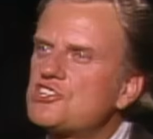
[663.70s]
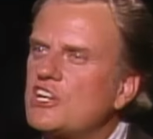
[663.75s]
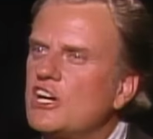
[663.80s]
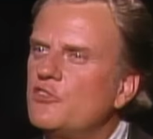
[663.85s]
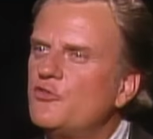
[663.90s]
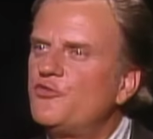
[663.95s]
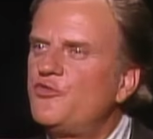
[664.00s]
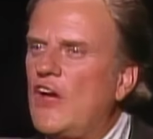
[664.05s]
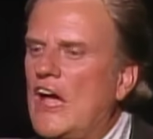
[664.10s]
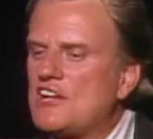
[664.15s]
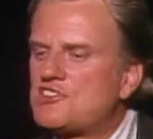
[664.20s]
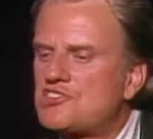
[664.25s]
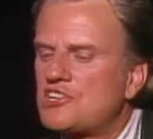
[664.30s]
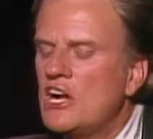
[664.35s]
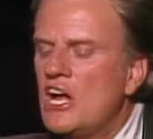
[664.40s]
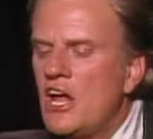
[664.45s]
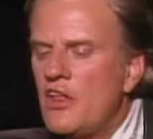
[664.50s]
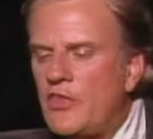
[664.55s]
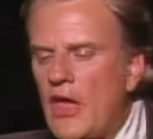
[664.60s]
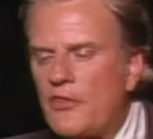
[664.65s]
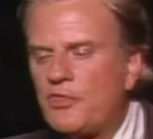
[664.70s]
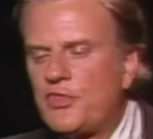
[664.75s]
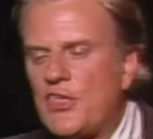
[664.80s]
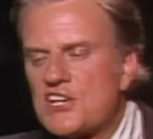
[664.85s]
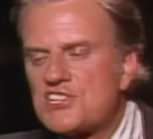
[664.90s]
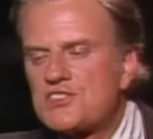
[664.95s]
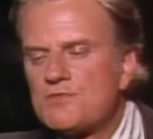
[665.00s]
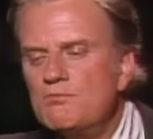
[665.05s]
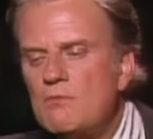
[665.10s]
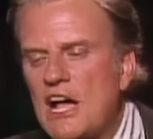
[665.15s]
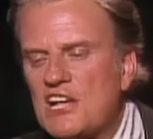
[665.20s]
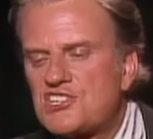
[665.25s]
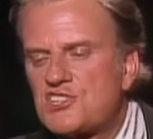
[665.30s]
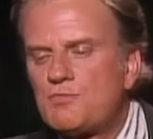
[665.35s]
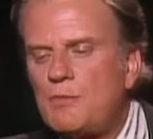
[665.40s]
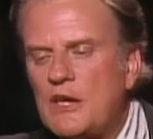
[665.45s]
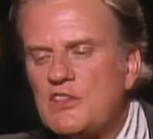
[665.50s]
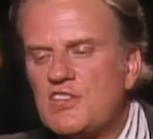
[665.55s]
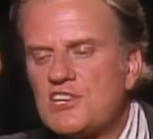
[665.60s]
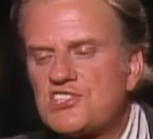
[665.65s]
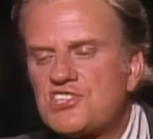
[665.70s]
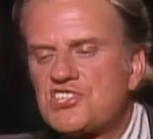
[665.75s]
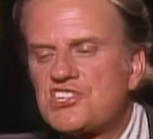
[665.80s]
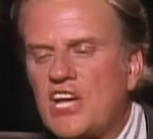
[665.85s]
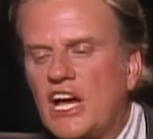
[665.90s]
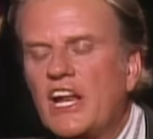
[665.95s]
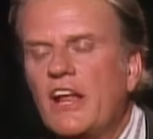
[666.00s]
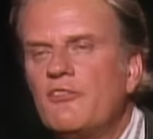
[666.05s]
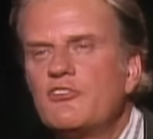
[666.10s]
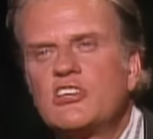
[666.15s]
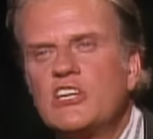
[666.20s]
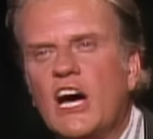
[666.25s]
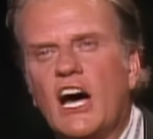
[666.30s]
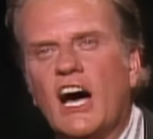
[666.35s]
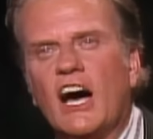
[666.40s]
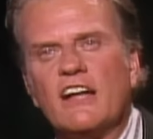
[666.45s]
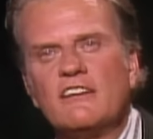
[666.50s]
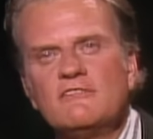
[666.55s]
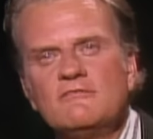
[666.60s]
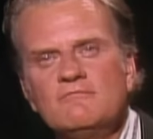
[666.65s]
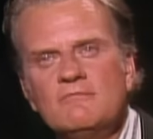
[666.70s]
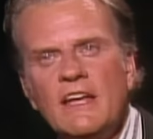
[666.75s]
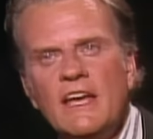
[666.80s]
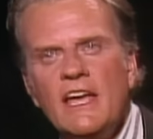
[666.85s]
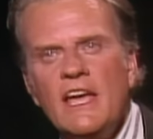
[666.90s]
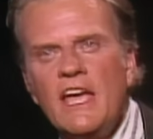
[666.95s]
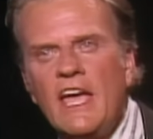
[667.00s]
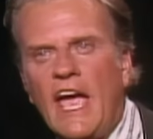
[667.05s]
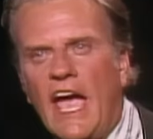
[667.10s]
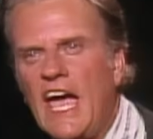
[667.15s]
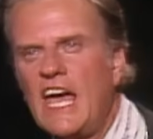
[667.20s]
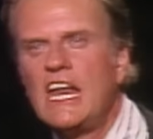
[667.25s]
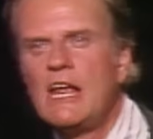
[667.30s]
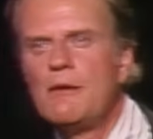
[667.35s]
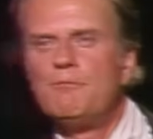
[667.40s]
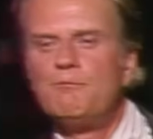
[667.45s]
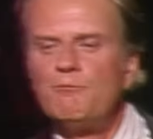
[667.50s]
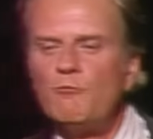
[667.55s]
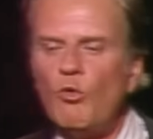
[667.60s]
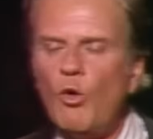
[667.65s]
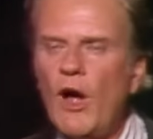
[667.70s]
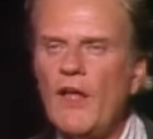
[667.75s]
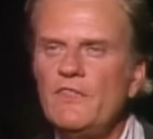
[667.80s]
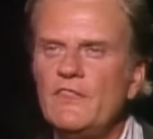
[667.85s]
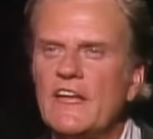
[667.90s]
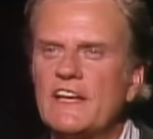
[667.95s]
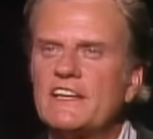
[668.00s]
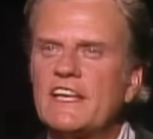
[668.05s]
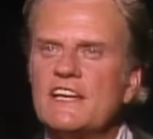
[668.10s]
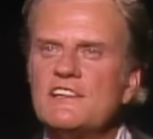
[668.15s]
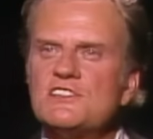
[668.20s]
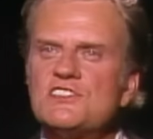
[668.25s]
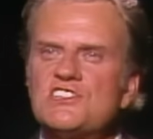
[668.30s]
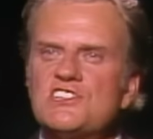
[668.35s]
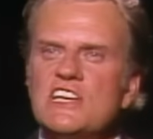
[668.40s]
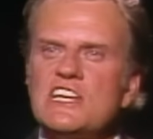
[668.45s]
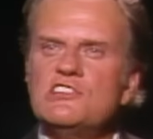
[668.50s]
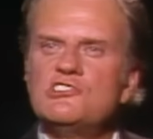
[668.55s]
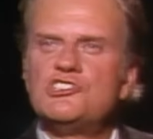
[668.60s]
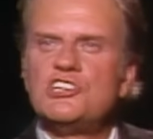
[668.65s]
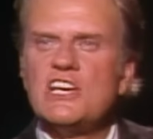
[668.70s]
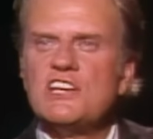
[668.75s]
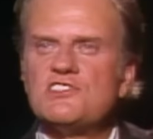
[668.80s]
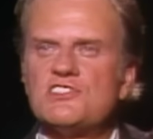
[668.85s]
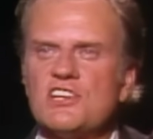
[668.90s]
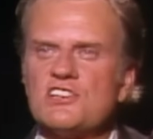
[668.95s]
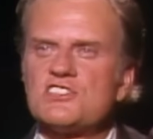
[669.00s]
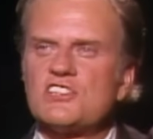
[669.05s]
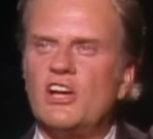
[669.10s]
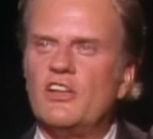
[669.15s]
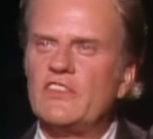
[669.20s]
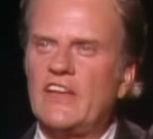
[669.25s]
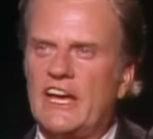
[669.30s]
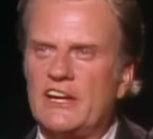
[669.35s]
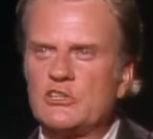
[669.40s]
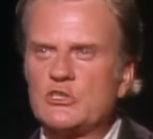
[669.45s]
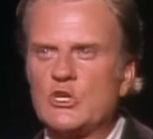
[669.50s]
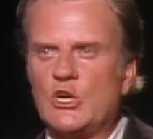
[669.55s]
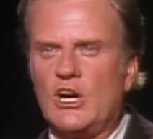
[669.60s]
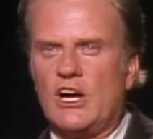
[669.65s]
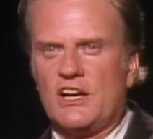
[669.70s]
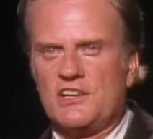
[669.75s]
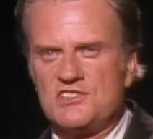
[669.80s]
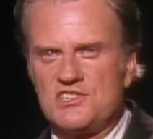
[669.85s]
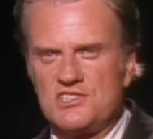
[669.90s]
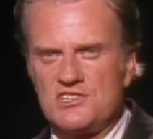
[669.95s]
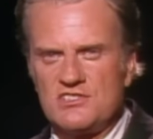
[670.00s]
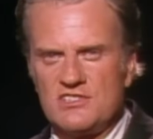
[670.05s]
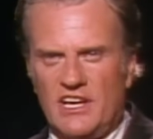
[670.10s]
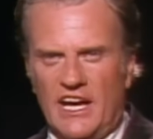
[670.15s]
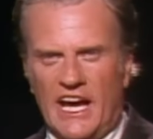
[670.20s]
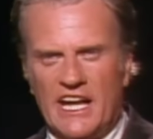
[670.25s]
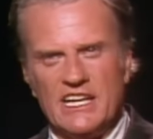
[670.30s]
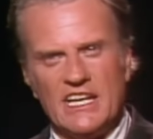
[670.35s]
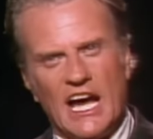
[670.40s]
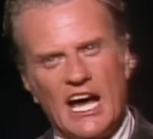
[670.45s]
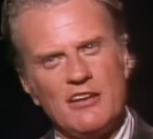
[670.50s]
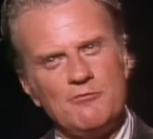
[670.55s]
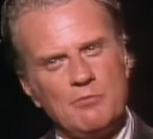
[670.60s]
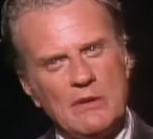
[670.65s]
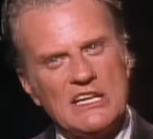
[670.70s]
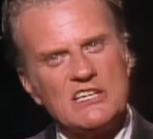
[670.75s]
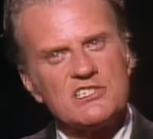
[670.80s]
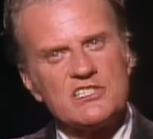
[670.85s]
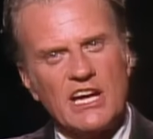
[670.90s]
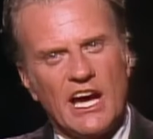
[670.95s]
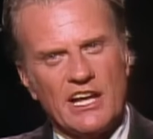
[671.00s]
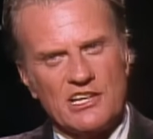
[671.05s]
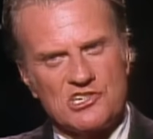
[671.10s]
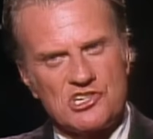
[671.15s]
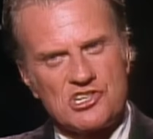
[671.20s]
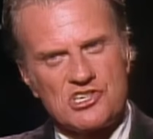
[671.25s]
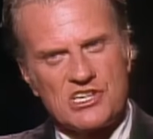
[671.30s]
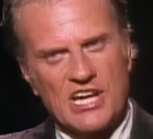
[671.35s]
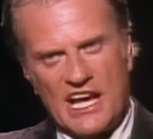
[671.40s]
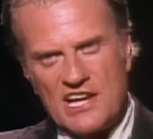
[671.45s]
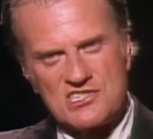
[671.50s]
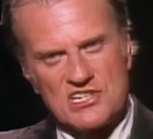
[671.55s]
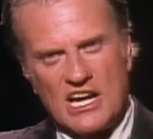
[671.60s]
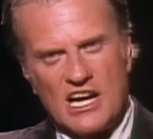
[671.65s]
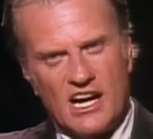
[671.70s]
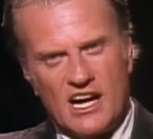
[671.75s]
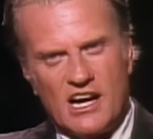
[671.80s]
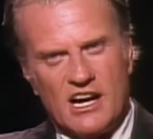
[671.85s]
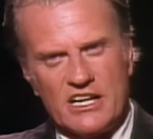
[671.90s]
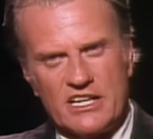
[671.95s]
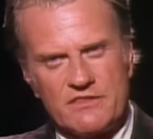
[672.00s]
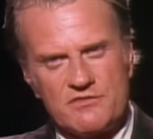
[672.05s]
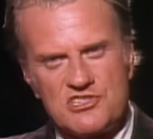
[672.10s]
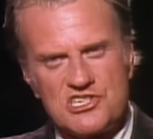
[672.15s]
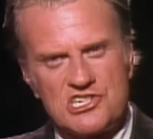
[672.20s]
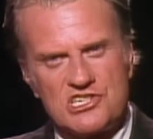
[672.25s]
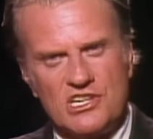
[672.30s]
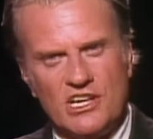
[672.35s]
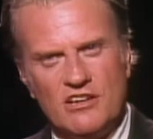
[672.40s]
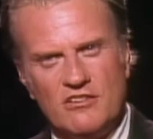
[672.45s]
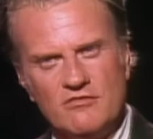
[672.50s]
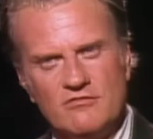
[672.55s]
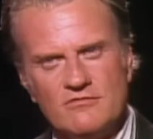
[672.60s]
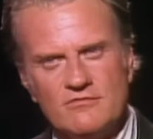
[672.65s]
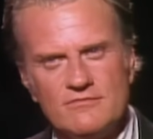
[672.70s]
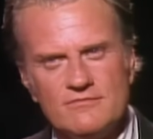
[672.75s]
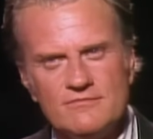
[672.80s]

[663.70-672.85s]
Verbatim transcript: confessed that this must be the Son of God. Anyone that can see Jesus on that cross and not be touched has a heart of stone.